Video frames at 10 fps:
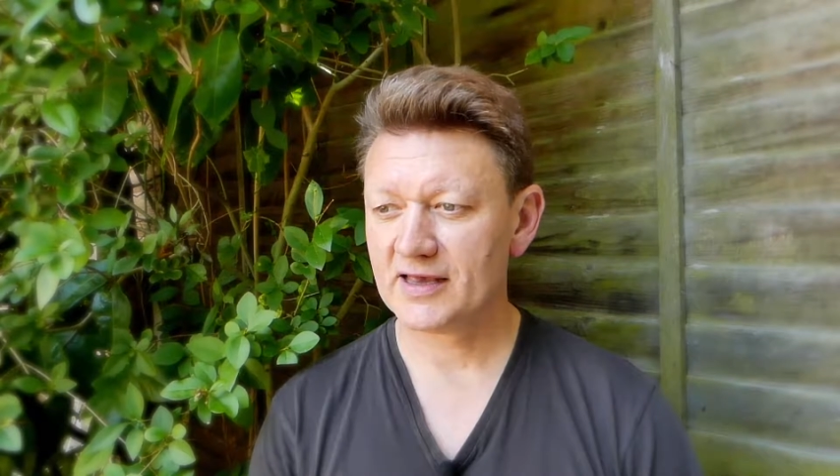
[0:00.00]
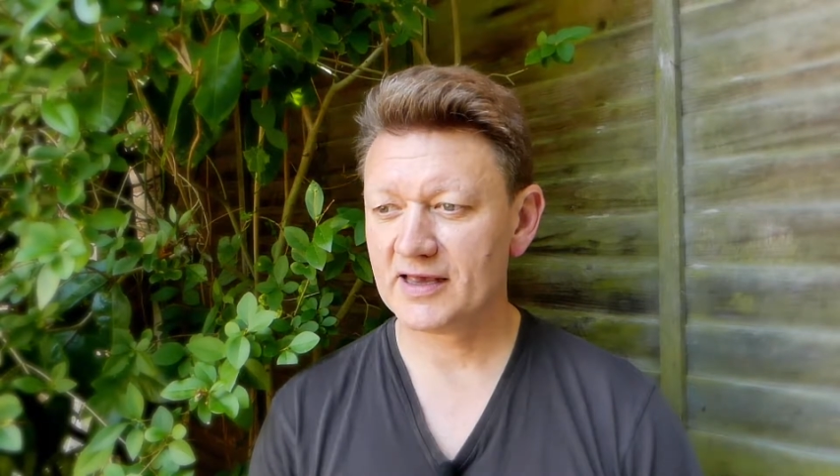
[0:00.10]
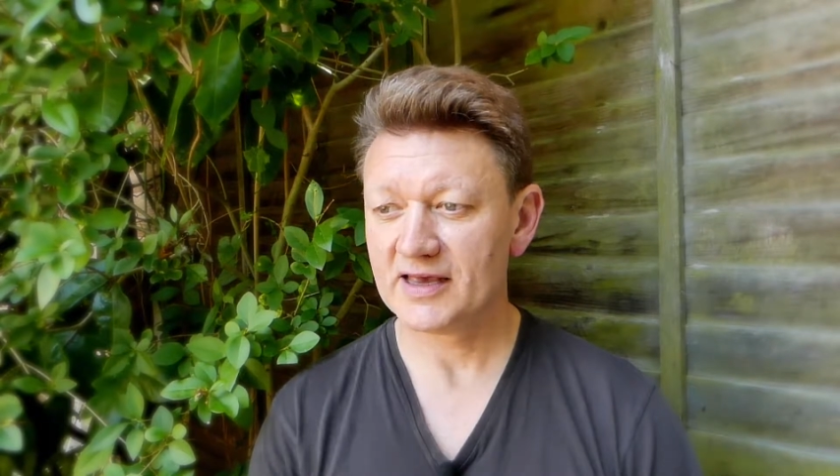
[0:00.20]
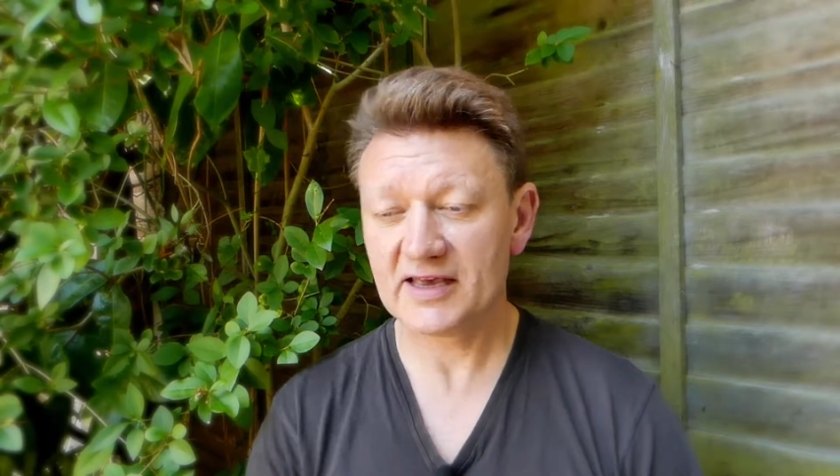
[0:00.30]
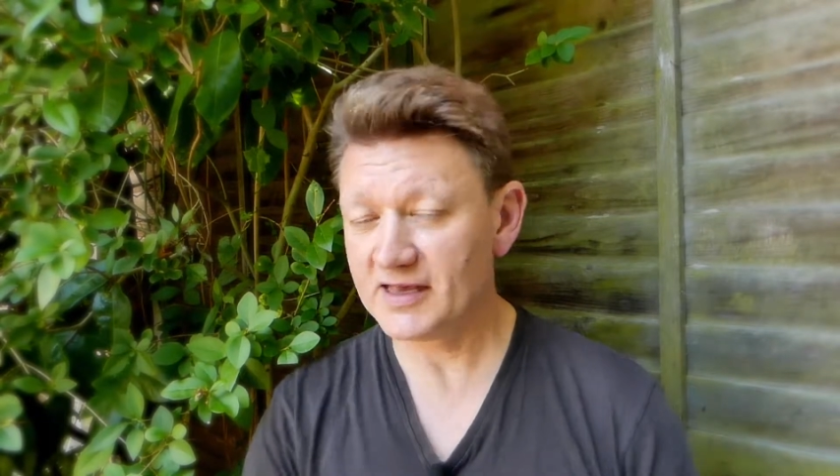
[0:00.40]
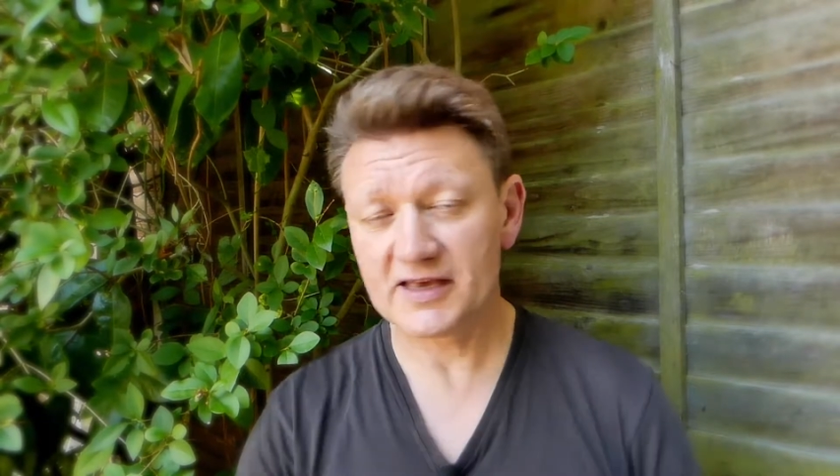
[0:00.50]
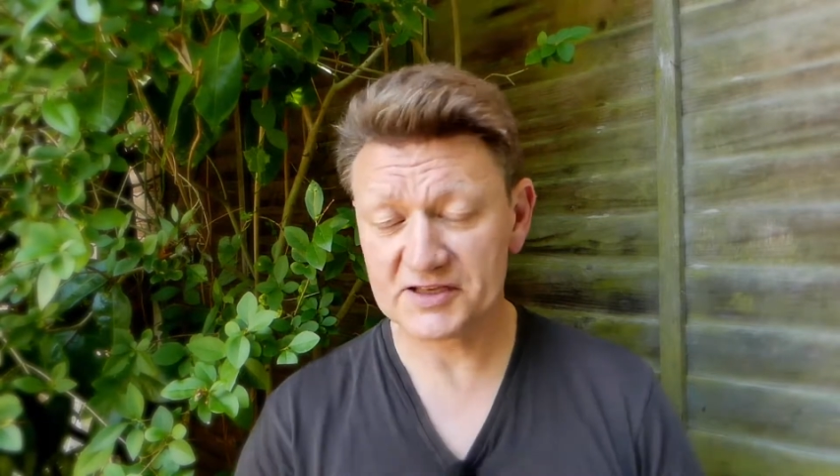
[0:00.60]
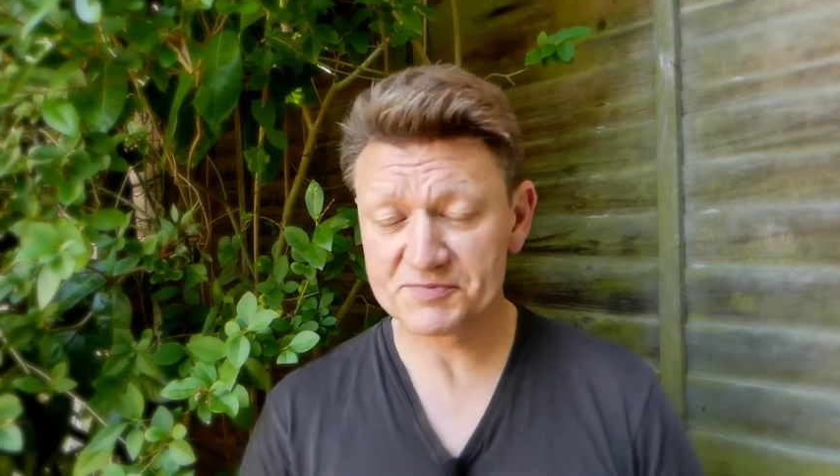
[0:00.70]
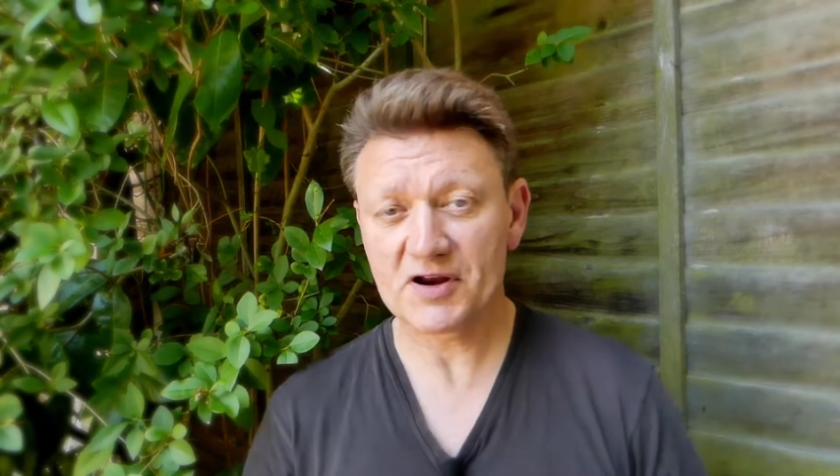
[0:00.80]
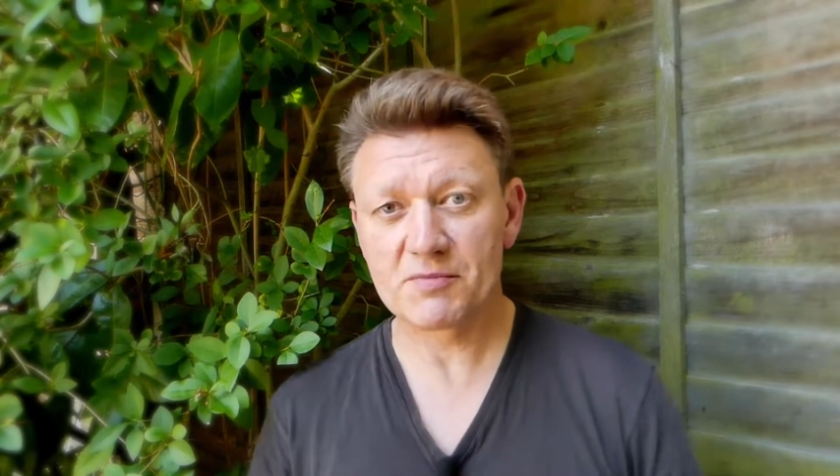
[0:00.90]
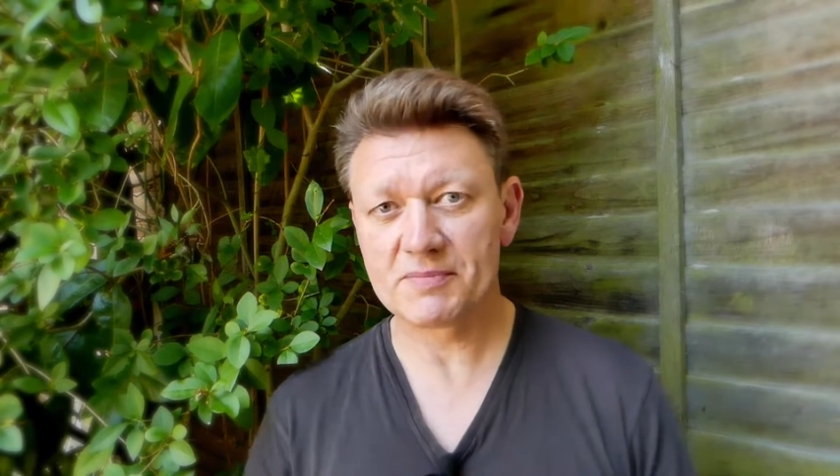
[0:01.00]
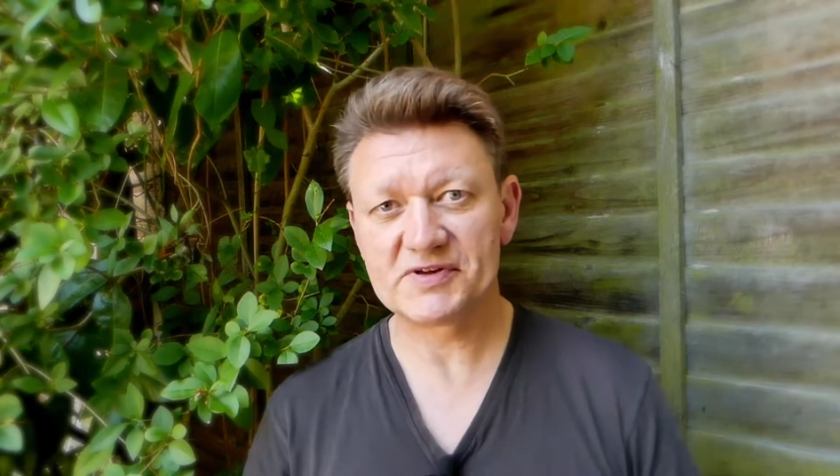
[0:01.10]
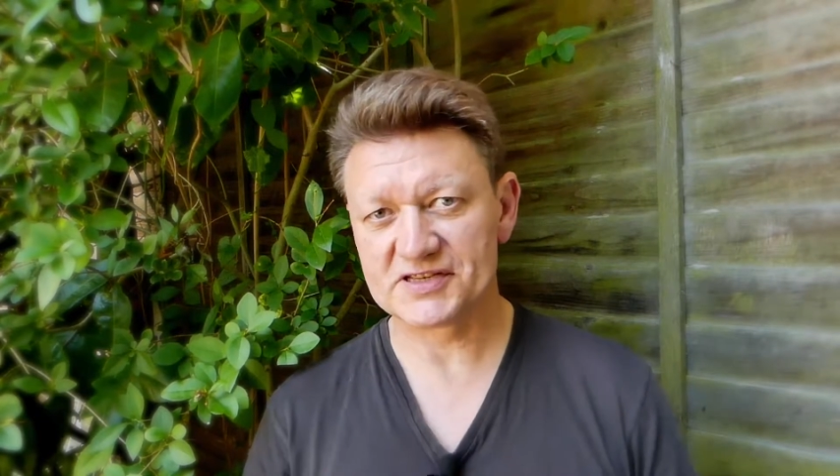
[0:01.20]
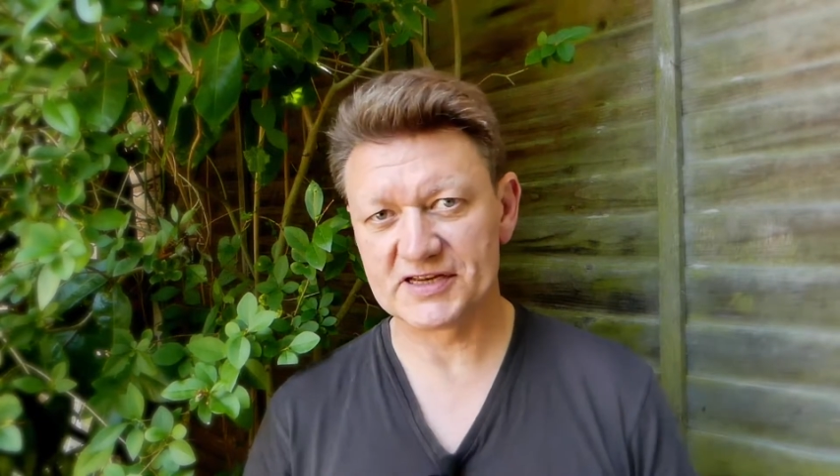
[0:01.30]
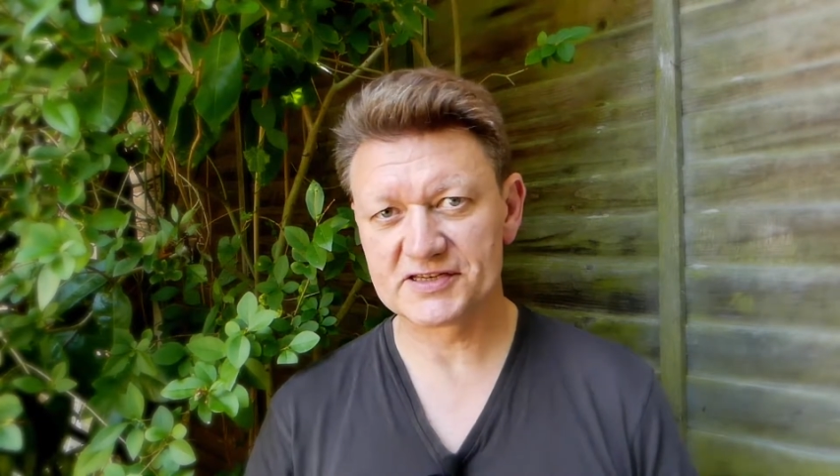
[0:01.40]
It's part of my
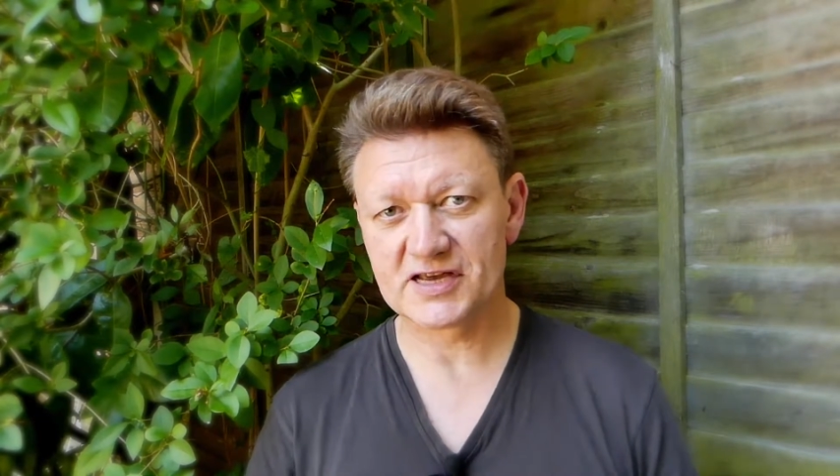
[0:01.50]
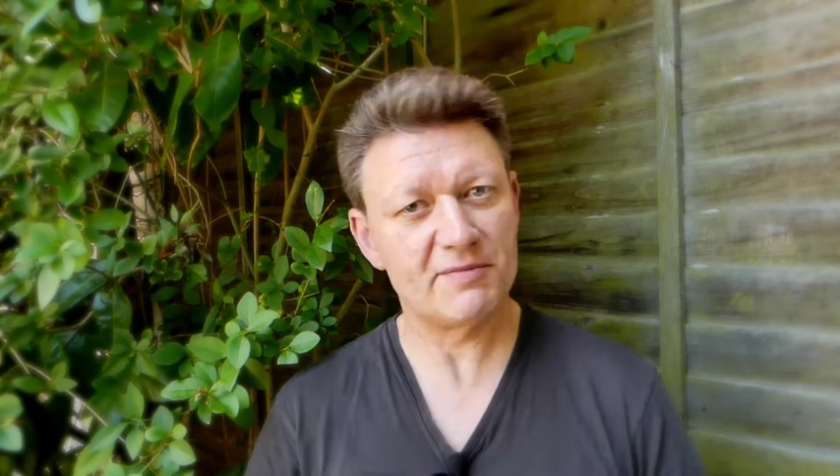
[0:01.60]
business.